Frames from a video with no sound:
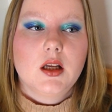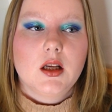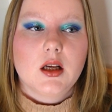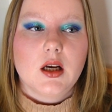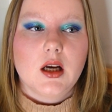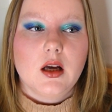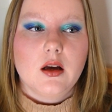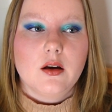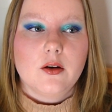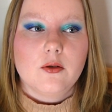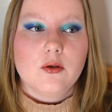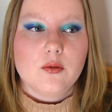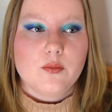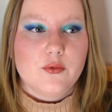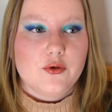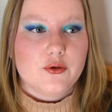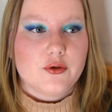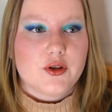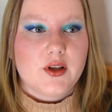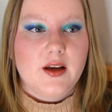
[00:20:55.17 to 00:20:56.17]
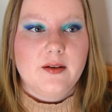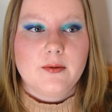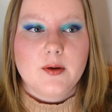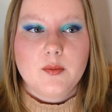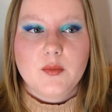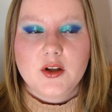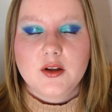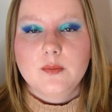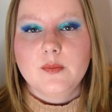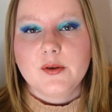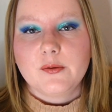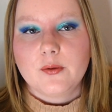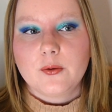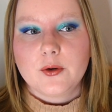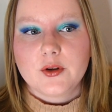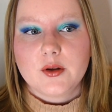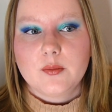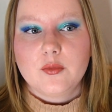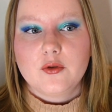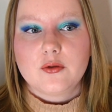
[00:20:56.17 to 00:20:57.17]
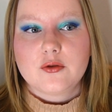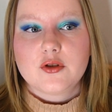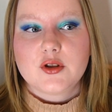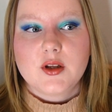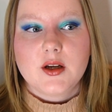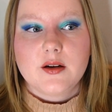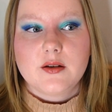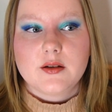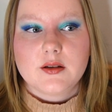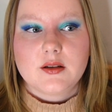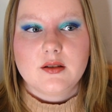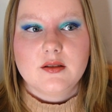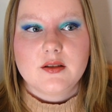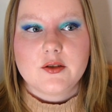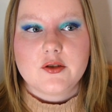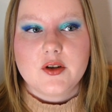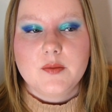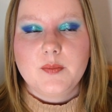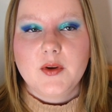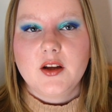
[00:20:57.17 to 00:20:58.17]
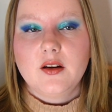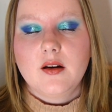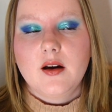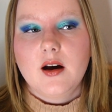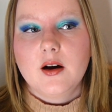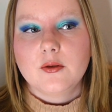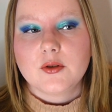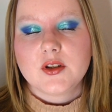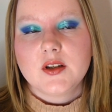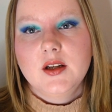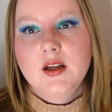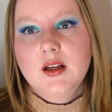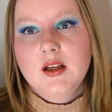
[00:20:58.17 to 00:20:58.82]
almost every month before the box start shipping out,